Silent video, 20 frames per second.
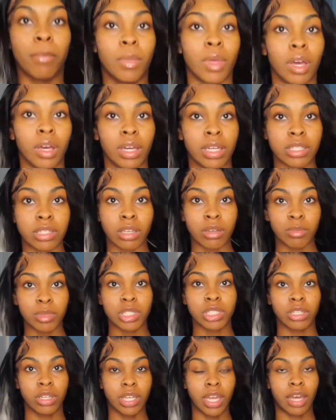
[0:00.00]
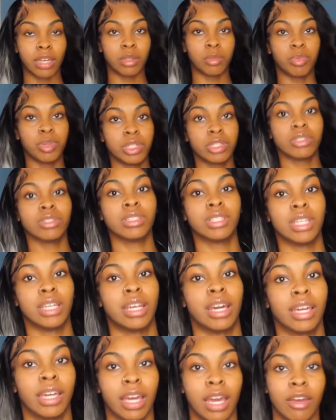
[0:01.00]
Okay, so I'm gonna show y'all the pictures that
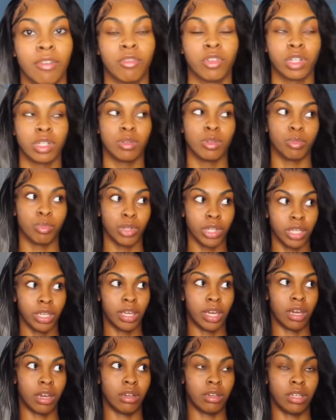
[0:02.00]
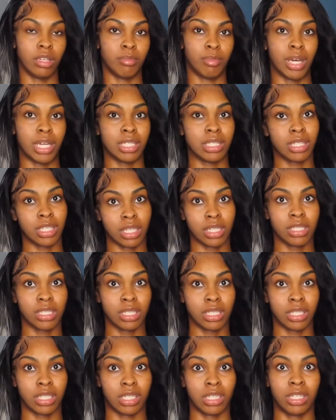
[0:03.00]
I got for them to bring out in my
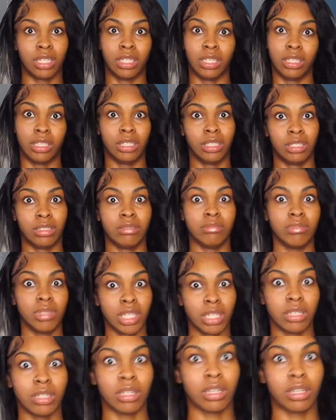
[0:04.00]
section, and yeah,